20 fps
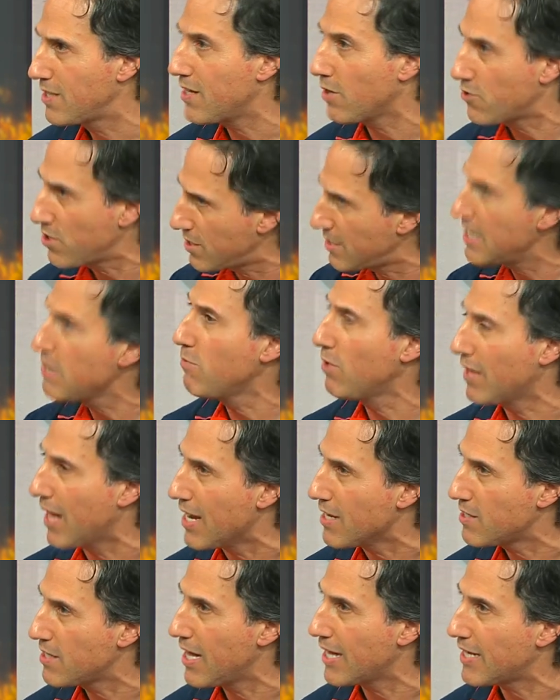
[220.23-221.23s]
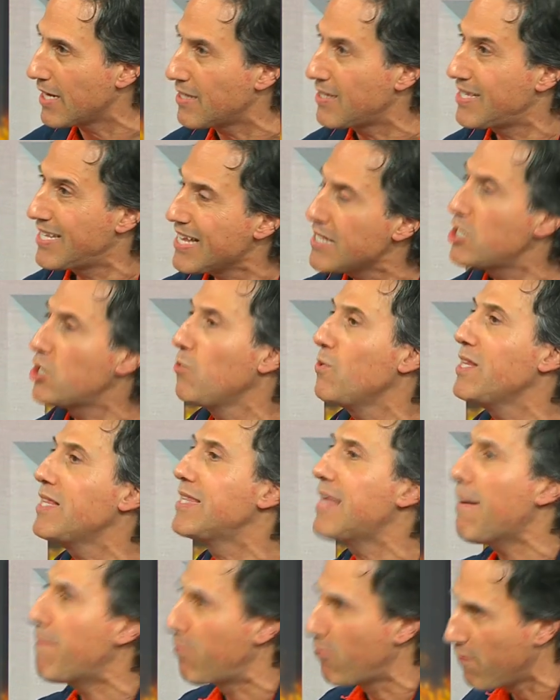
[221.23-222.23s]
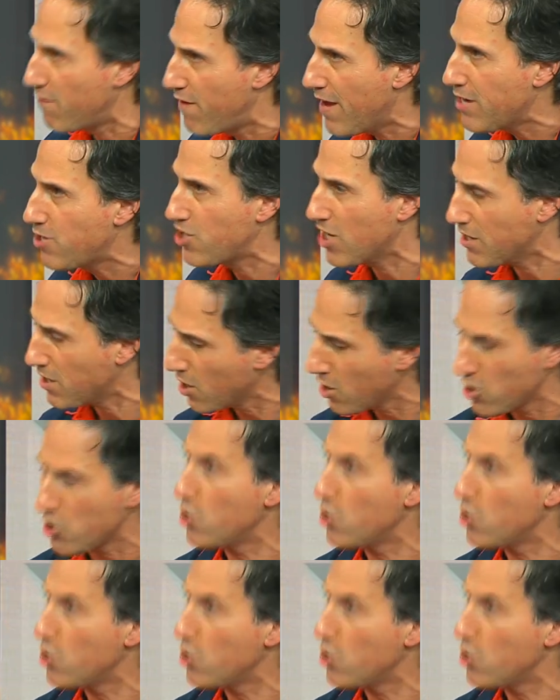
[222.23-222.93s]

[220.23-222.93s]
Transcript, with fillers: that stimuli, like it's sensory deprivation.